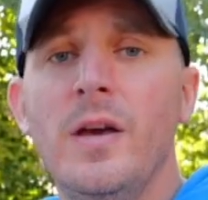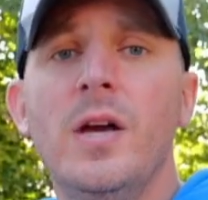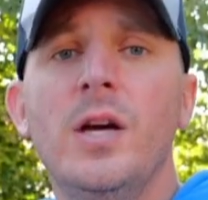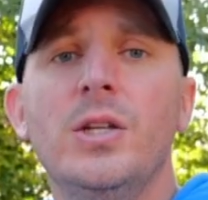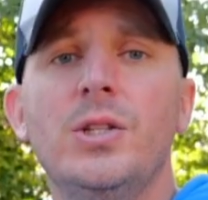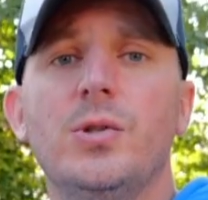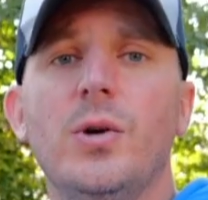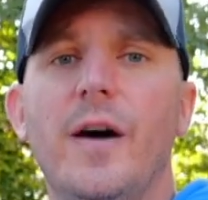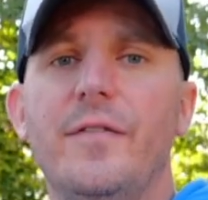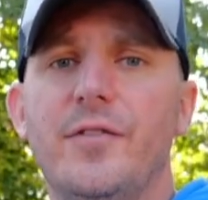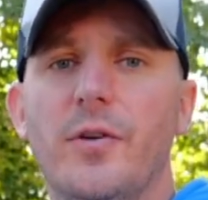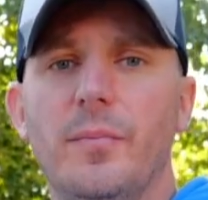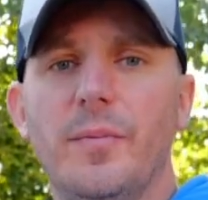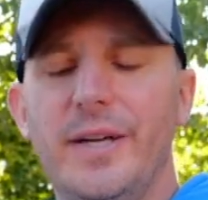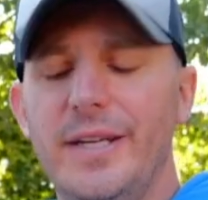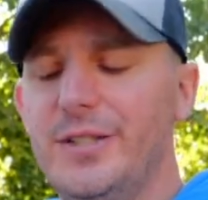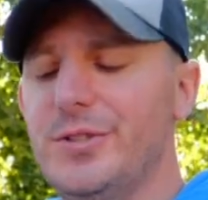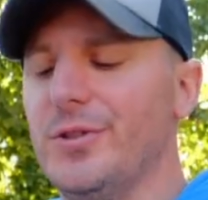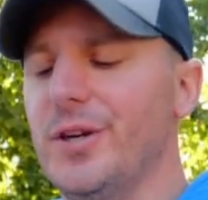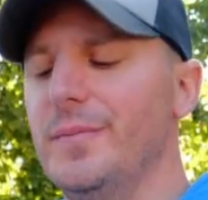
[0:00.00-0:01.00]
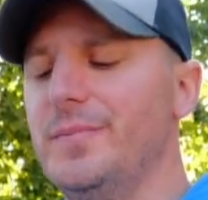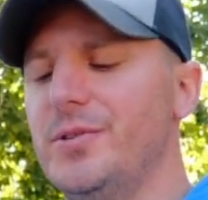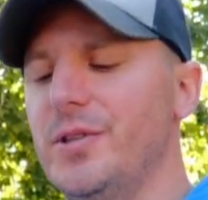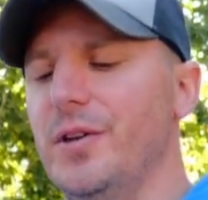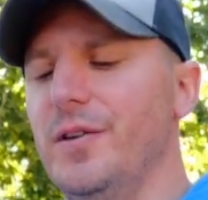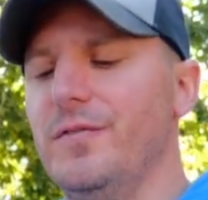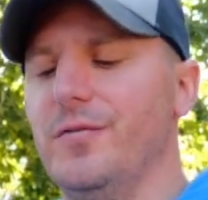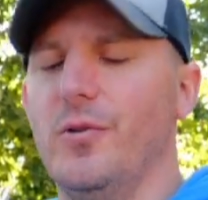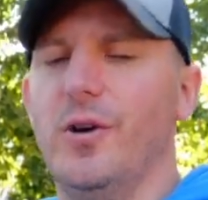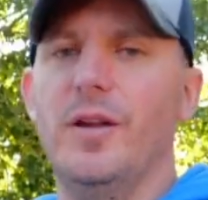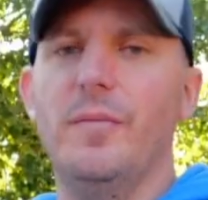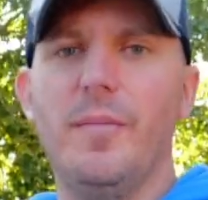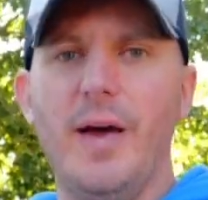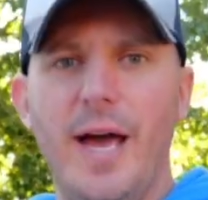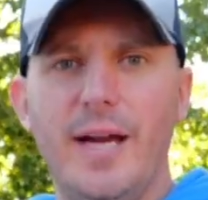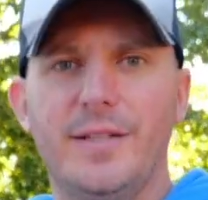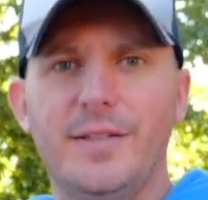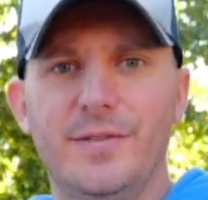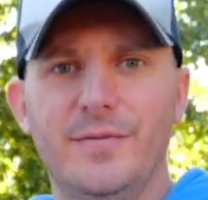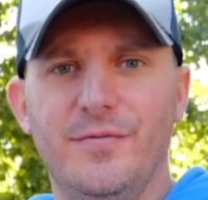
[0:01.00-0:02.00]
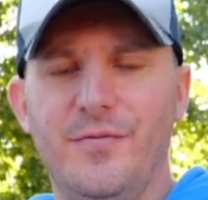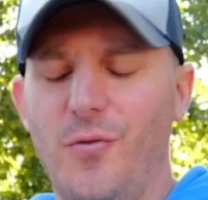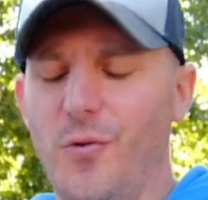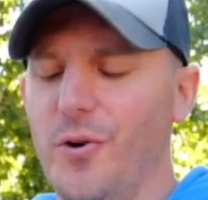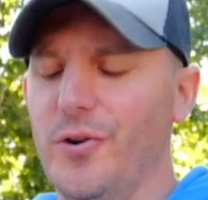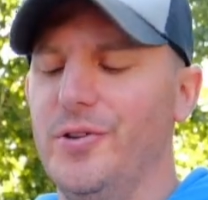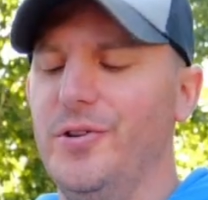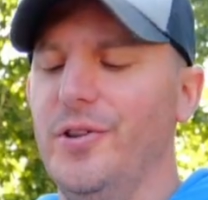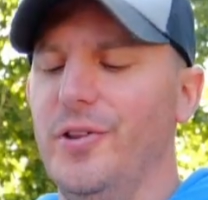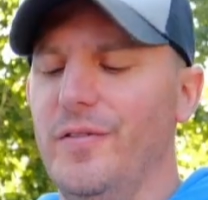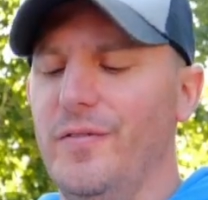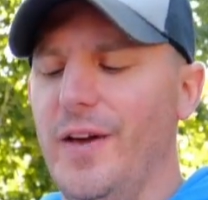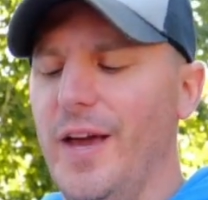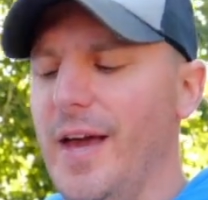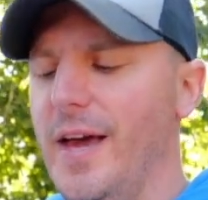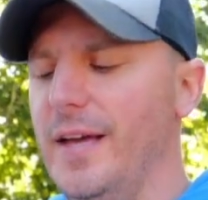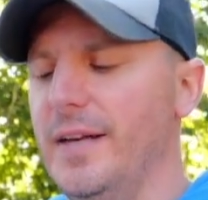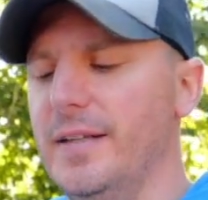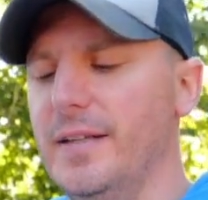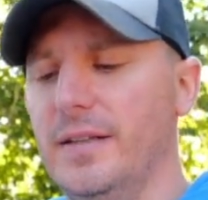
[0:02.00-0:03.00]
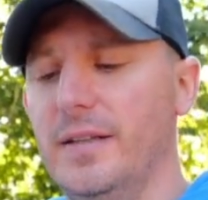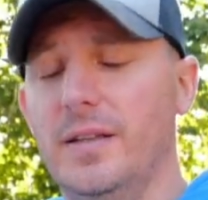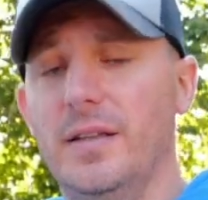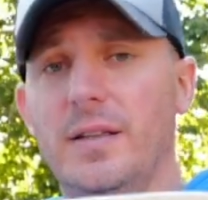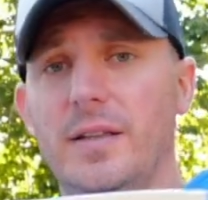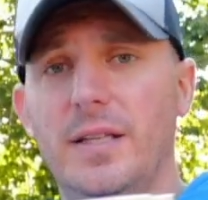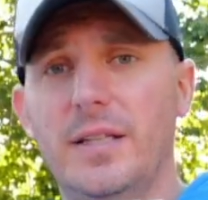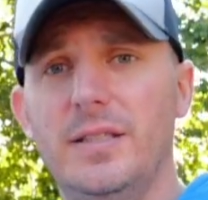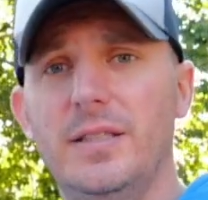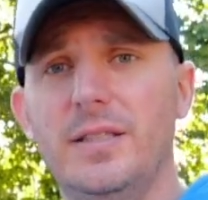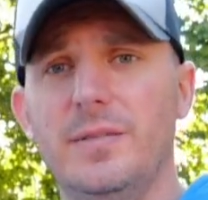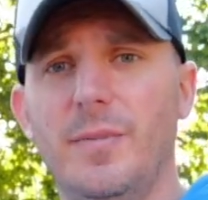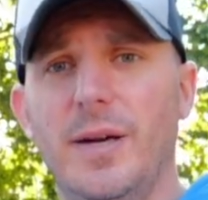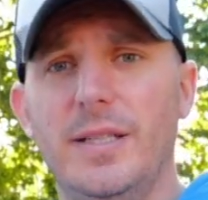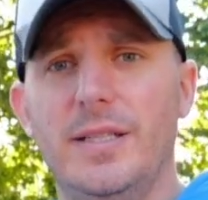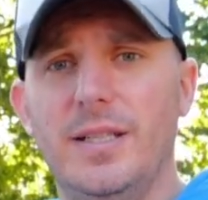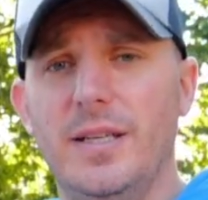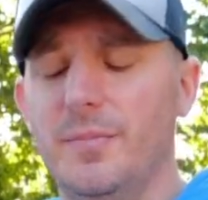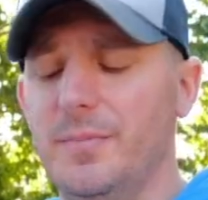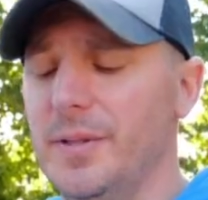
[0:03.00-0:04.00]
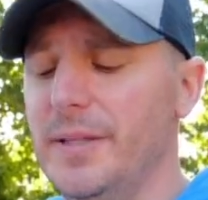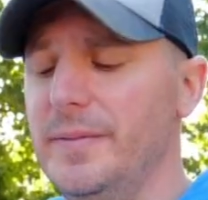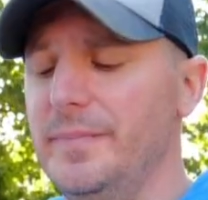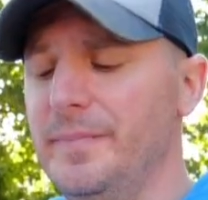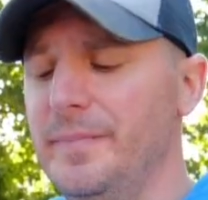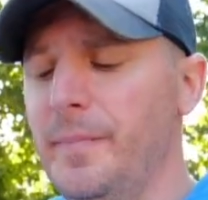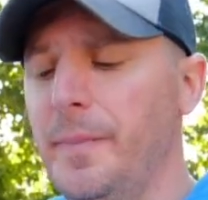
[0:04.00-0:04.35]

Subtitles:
So after many trips of running back and forth to the van, this is my template.